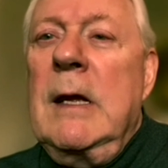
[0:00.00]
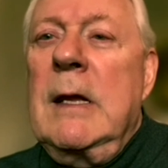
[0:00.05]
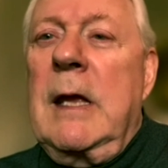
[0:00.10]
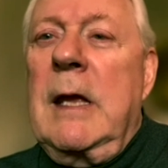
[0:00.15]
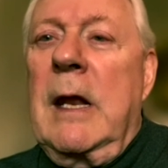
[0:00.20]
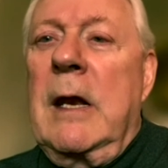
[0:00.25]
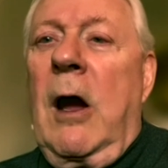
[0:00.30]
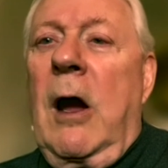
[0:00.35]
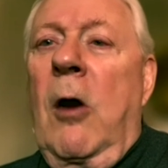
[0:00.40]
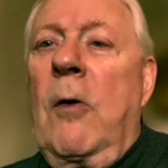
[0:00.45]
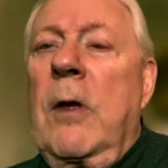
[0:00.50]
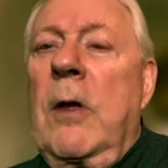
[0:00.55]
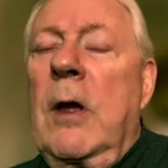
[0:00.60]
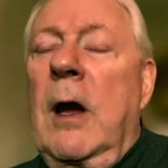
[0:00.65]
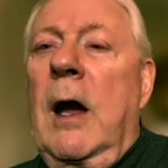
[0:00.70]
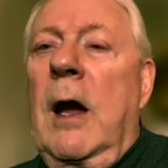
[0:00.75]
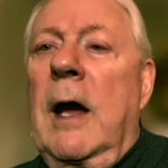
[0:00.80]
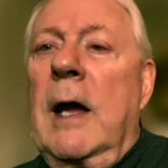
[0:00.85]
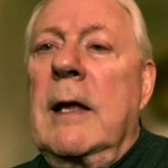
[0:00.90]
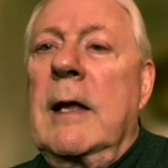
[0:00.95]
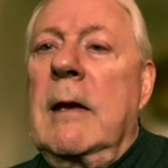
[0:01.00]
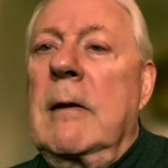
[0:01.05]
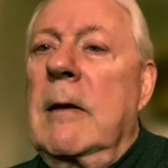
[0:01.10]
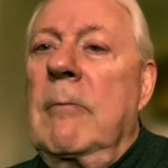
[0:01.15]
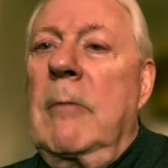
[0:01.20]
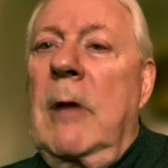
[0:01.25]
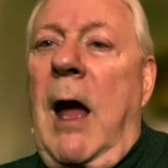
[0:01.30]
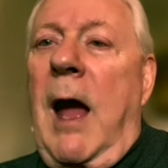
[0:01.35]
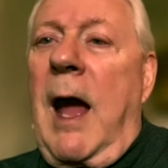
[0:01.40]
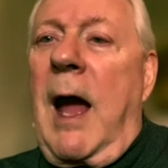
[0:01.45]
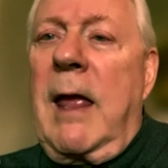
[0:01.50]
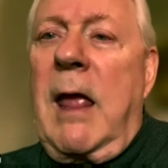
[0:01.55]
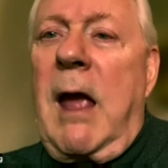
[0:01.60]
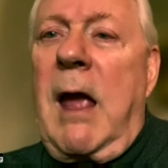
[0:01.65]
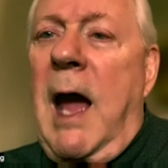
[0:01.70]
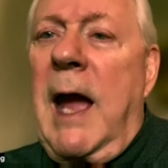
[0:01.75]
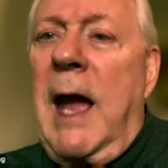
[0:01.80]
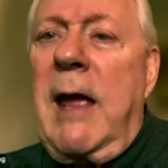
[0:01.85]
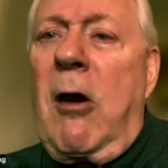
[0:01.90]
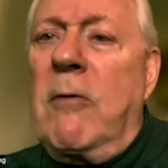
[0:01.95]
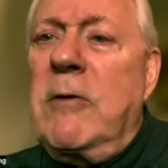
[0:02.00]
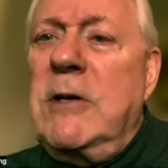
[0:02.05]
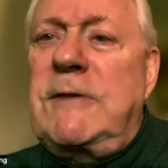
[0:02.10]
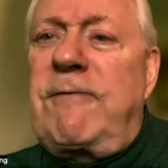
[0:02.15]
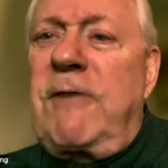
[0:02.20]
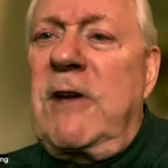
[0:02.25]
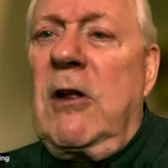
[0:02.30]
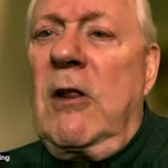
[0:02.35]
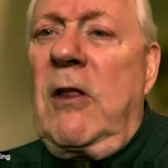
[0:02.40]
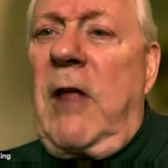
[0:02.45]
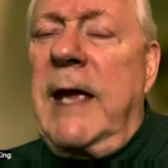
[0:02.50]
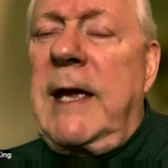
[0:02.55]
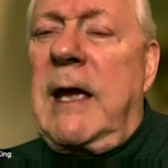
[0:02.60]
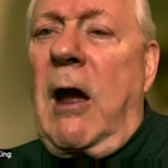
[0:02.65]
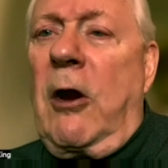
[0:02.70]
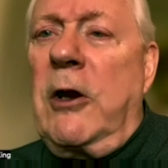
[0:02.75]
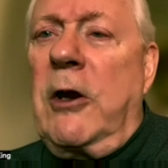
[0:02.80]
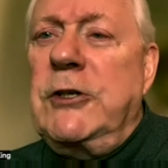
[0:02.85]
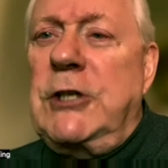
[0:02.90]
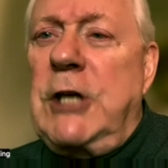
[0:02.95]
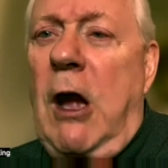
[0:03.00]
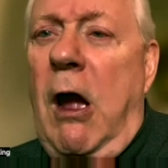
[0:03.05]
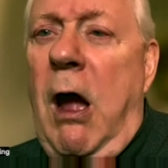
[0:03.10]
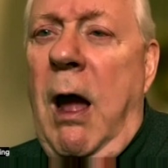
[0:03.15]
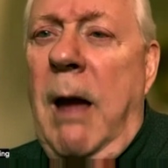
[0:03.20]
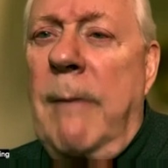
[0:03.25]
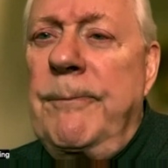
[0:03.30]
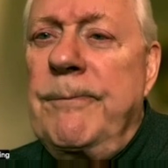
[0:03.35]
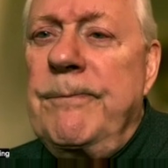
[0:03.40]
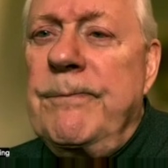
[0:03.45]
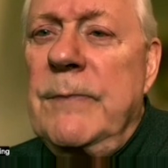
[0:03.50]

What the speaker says: You know, uh, I always feel like our job